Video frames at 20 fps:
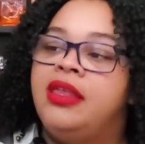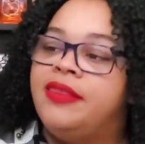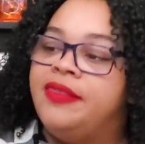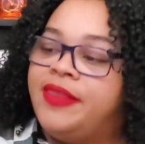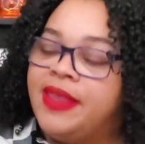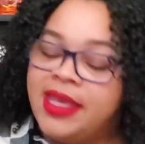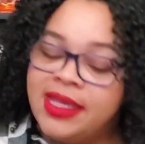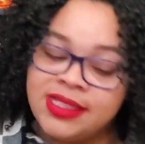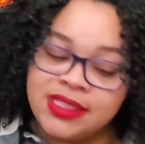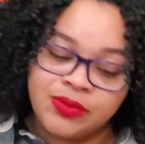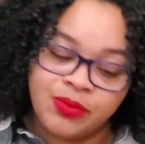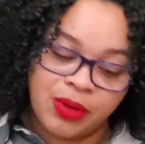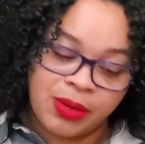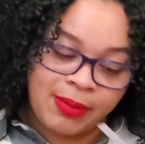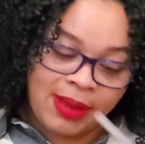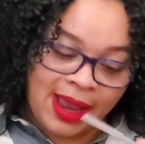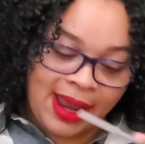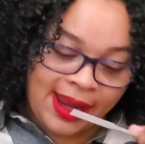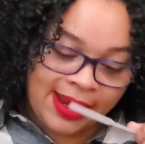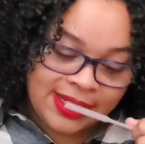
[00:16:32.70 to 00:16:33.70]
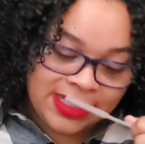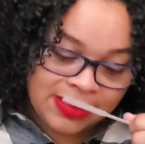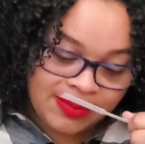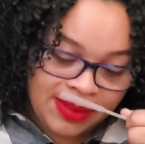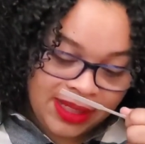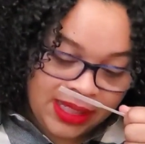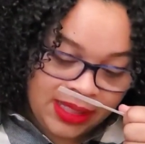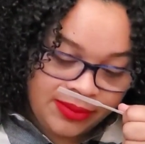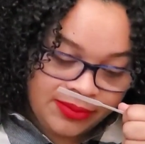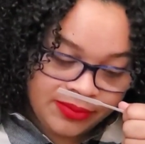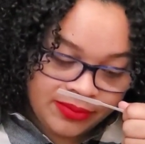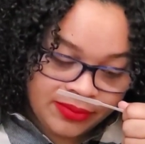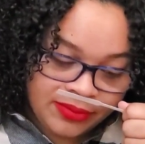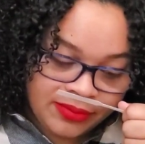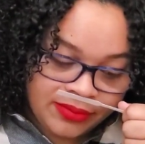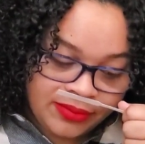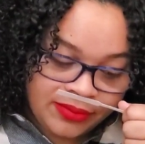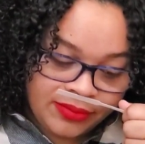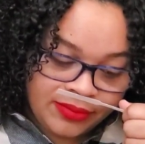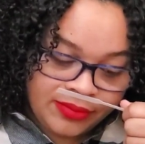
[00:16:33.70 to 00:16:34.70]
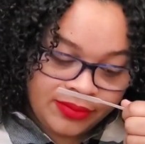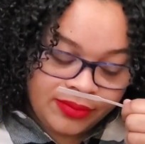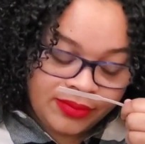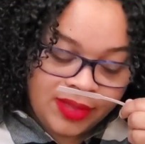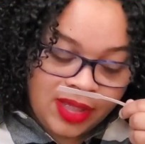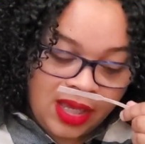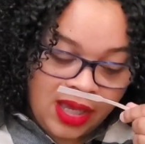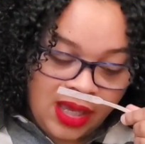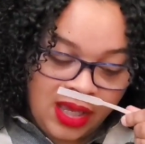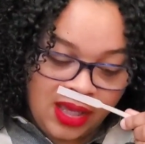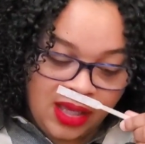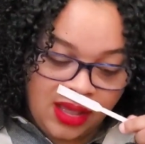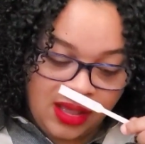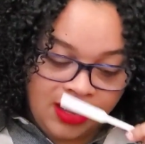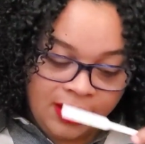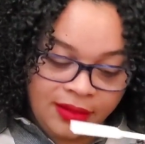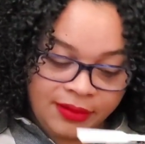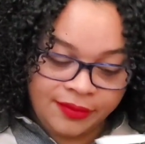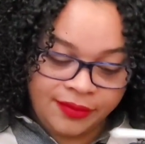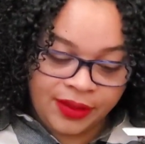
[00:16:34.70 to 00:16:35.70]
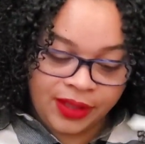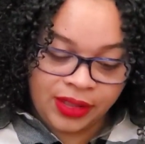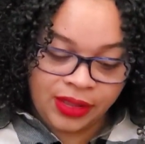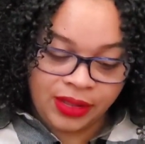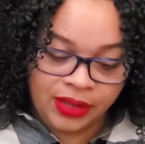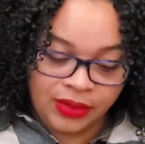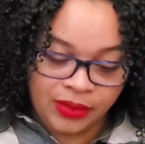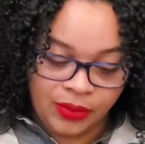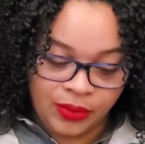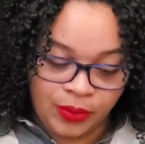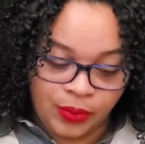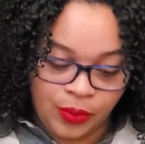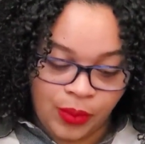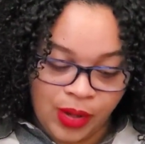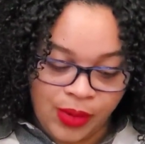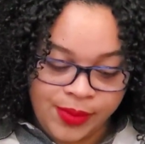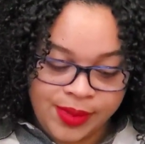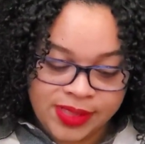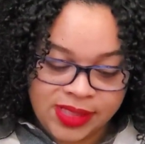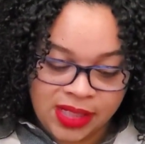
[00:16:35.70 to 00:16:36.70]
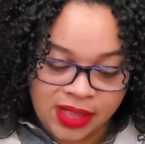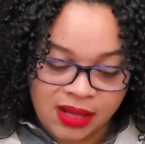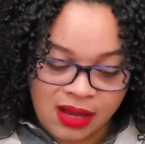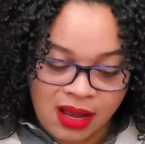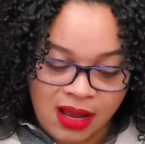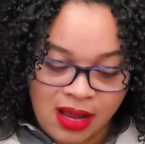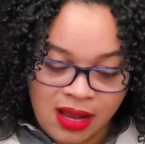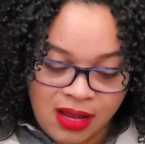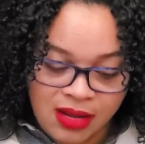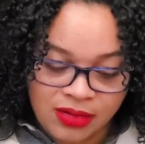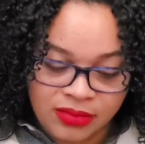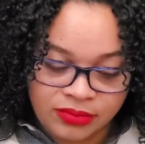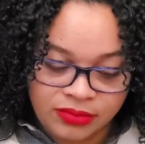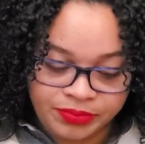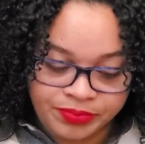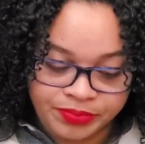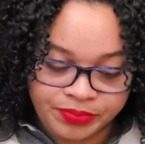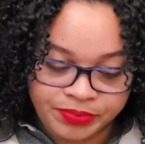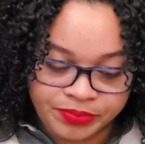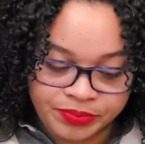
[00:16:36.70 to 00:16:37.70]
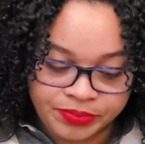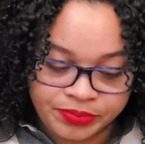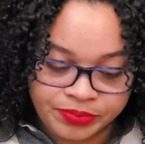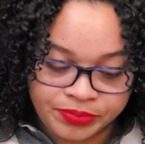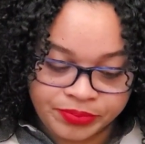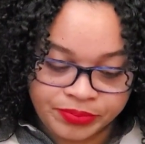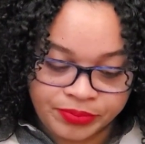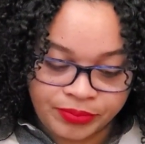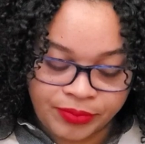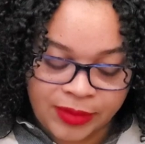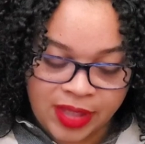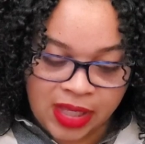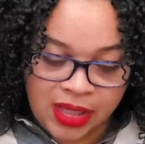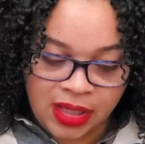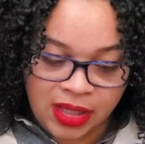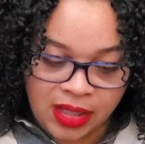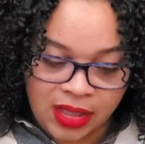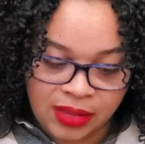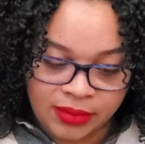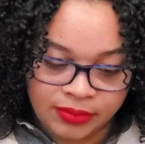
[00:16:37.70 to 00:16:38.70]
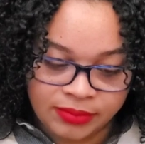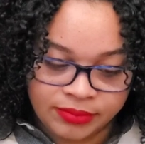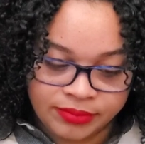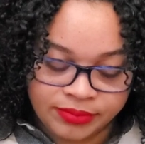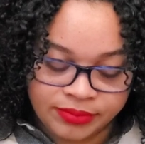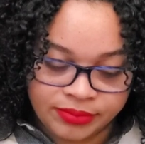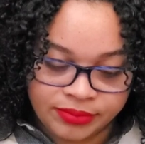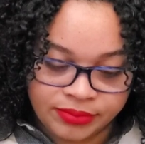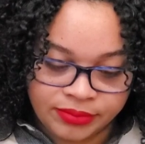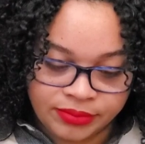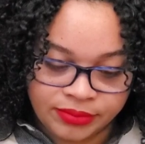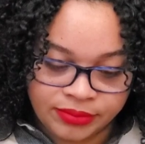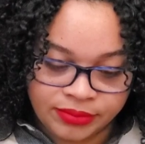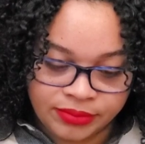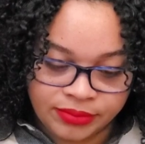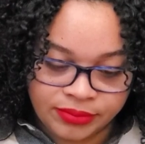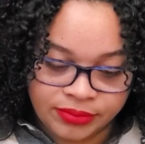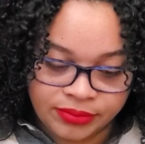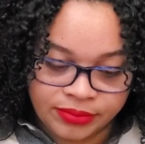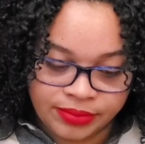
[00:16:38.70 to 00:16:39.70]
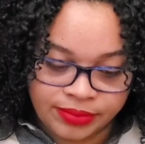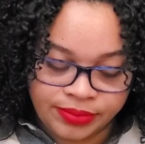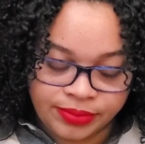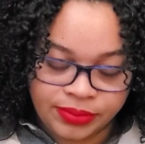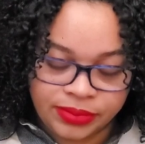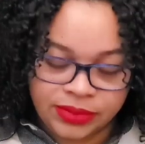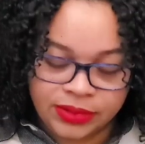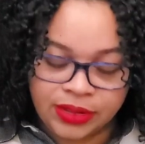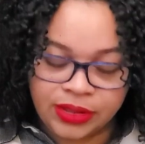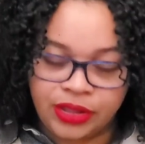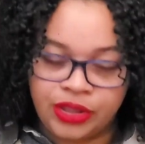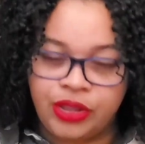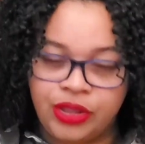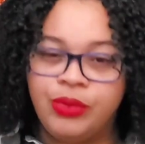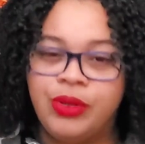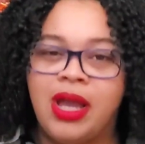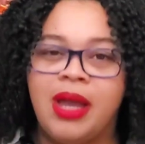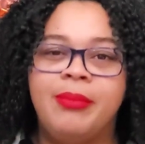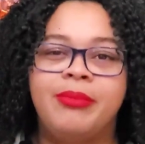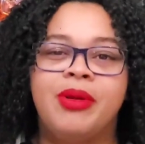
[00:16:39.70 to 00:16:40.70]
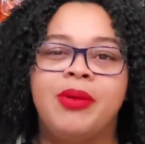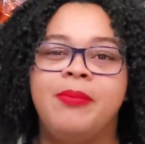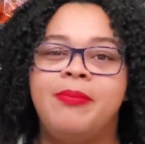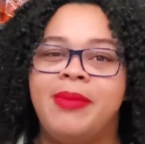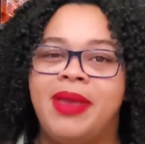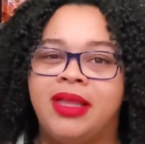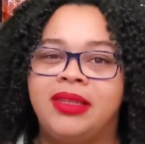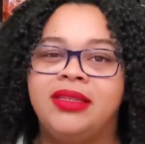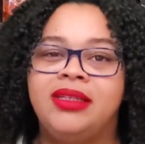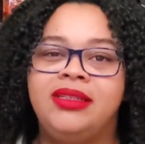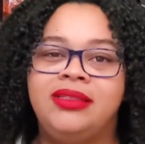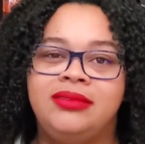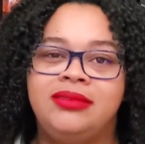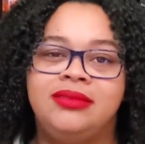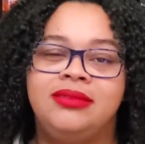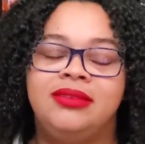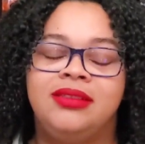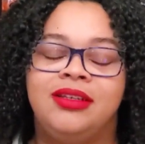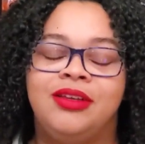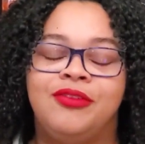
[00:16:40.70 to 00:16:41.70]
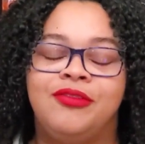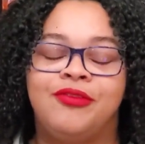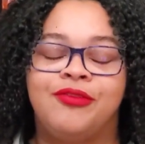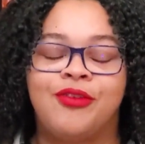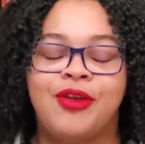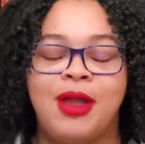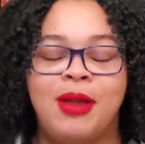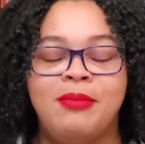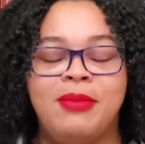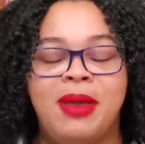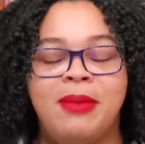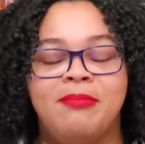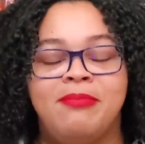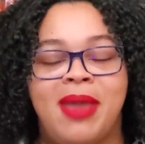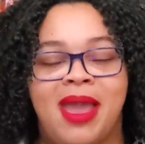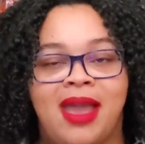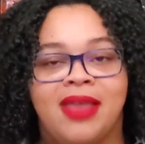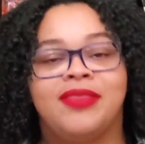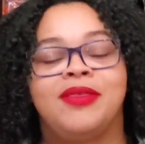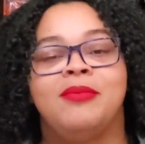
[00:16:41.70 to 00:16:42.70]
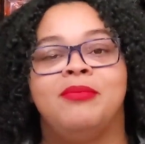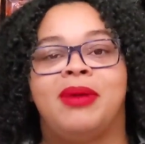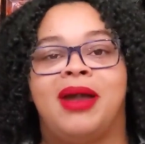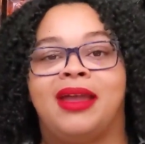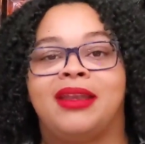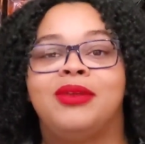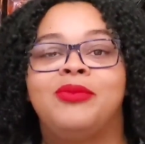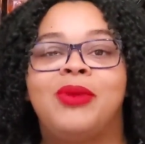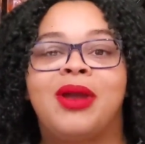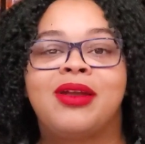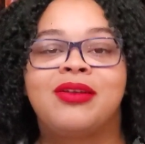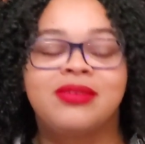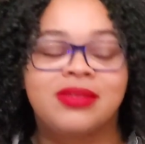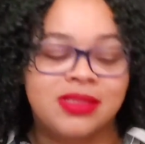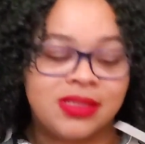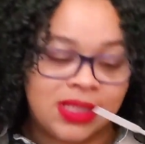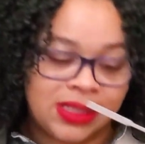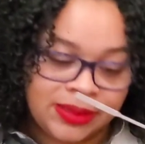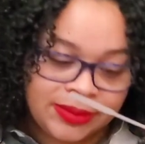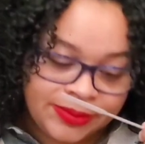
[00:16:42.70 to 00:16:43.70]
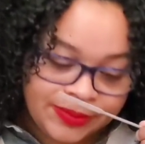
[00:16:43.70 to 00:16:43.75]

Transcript: This reminds me of, what was it called? Um, Cucumber Melon from Bath and Body Works.